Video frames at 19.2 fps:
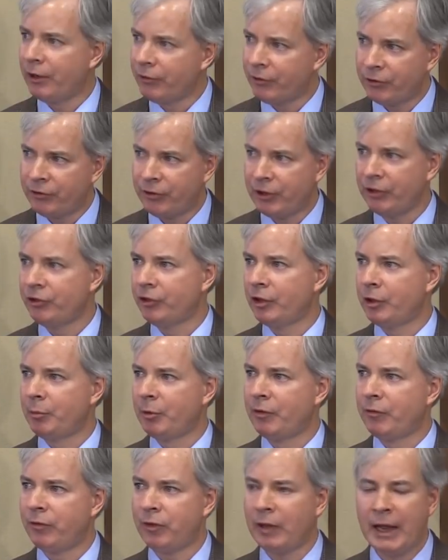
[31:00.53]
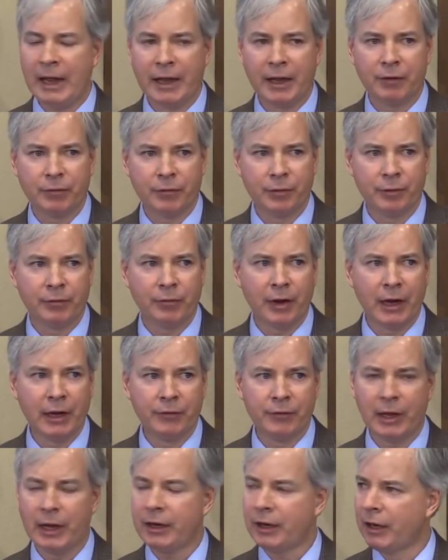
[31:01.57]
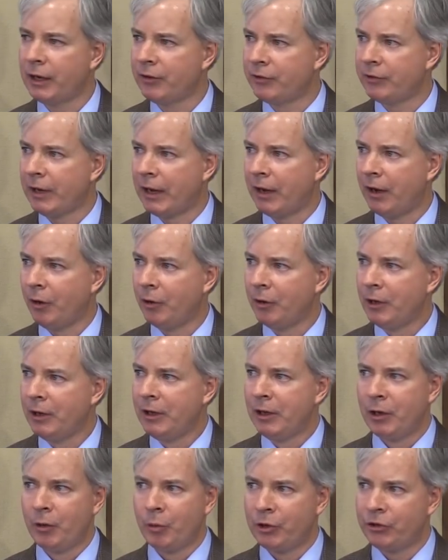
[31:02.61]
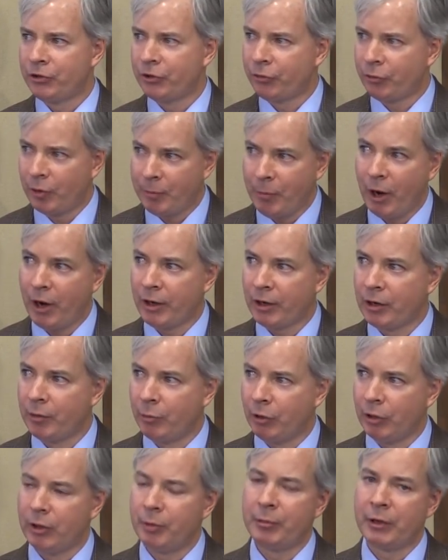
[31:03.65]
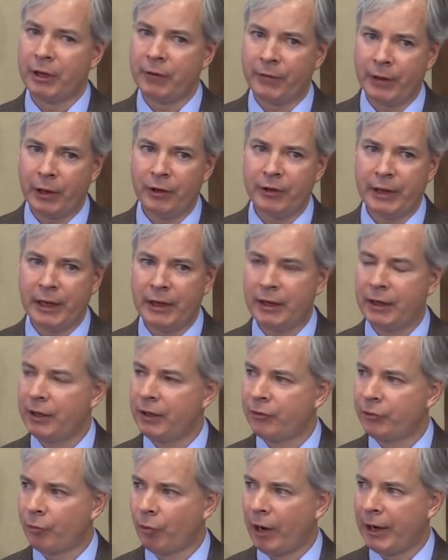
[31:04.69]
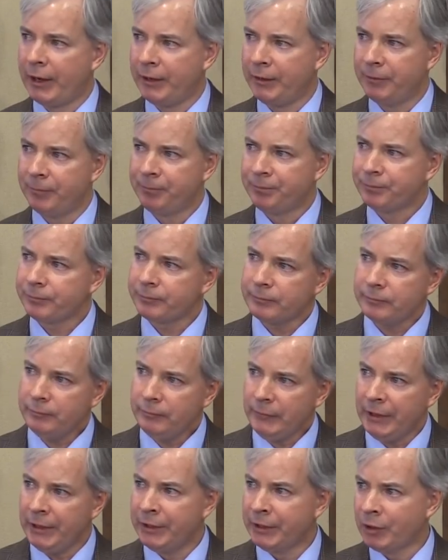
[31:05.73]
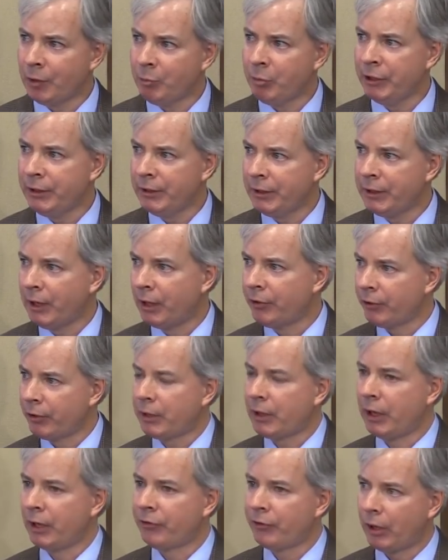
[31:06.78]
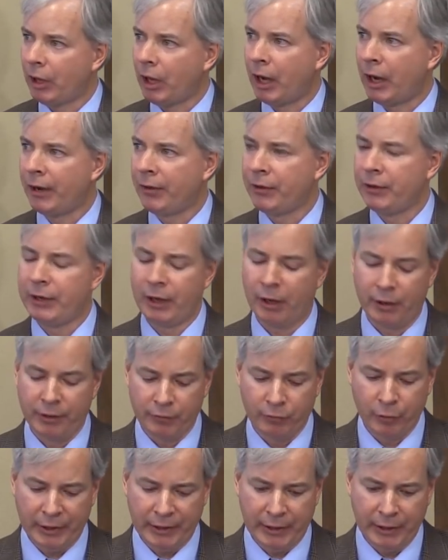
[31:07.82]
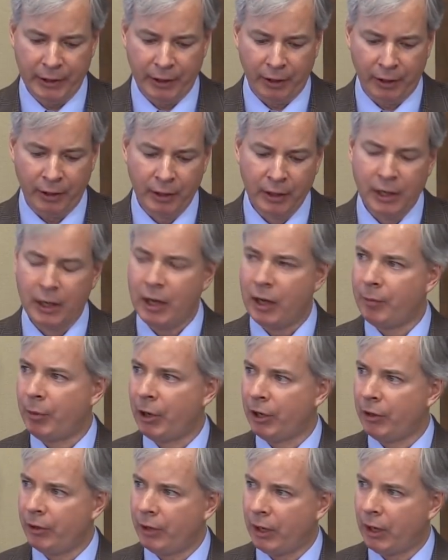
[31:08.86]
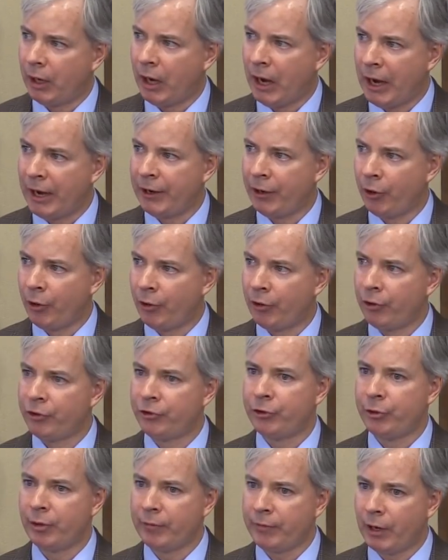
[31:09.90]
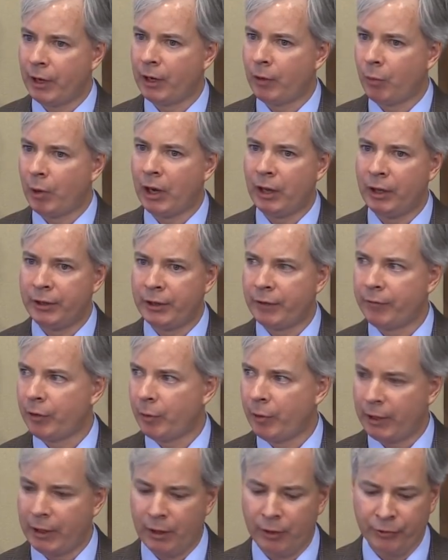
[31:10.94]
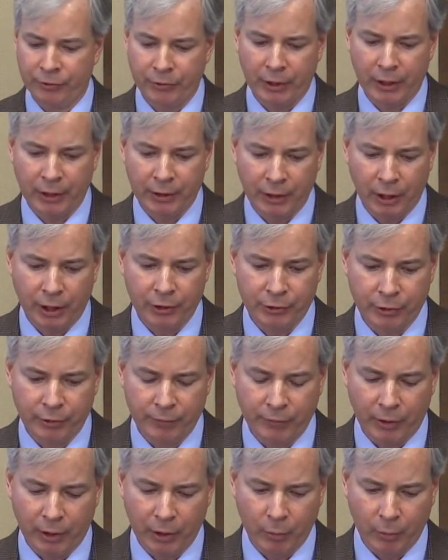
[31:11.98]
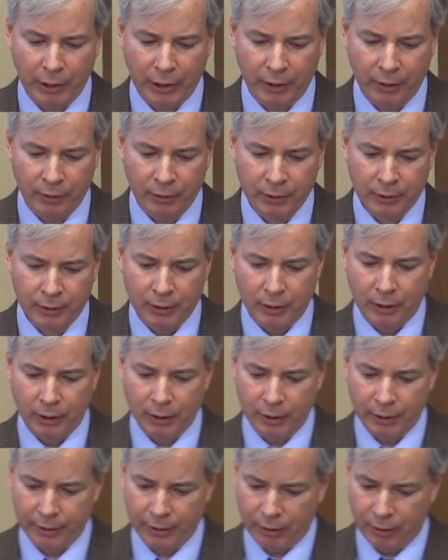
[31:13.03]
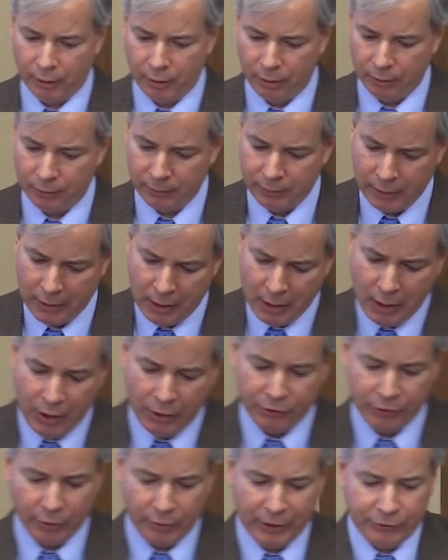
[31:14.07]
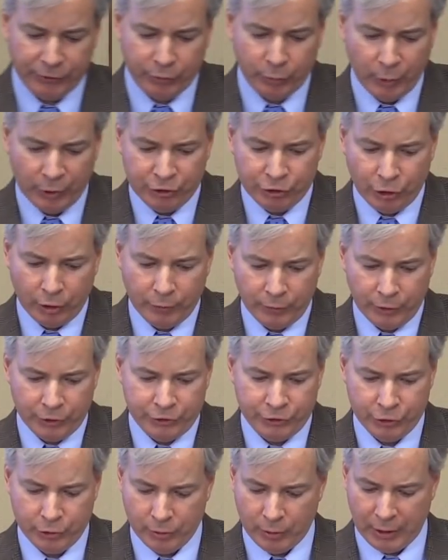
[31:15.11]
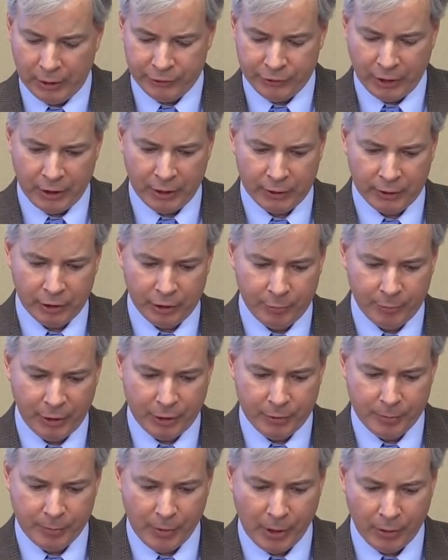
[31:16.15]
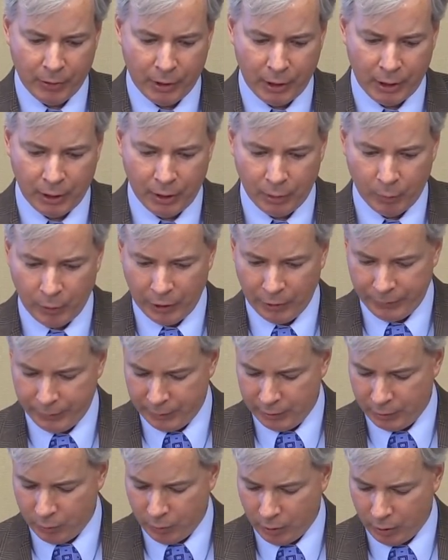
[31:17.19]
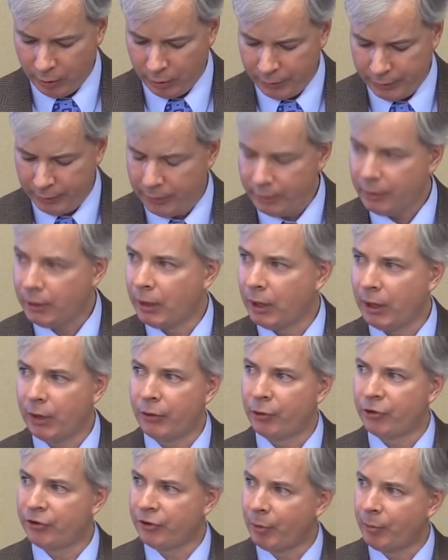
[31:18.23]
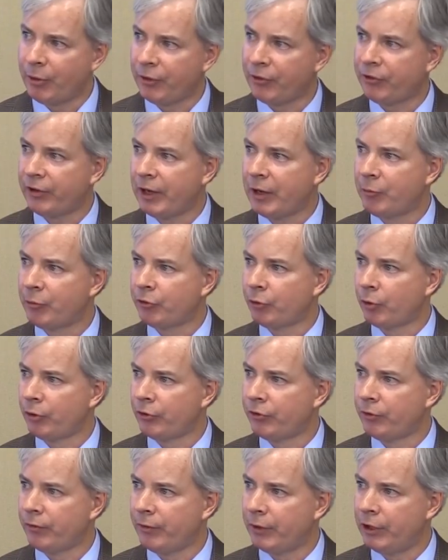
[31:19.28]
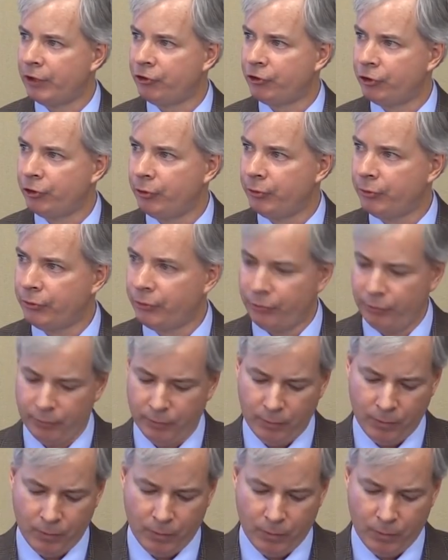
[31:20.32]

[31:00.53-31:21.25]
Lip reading: has essentially been flat for five decades now, which is remarkable. I mean, if their data is right, it completely undercuts a lot of the narrative we hear about high earners doing very well and everyone else not doing very well at all. So let's switch over to talk a little bit about wealth inequality. There's some of the same sorts of issues.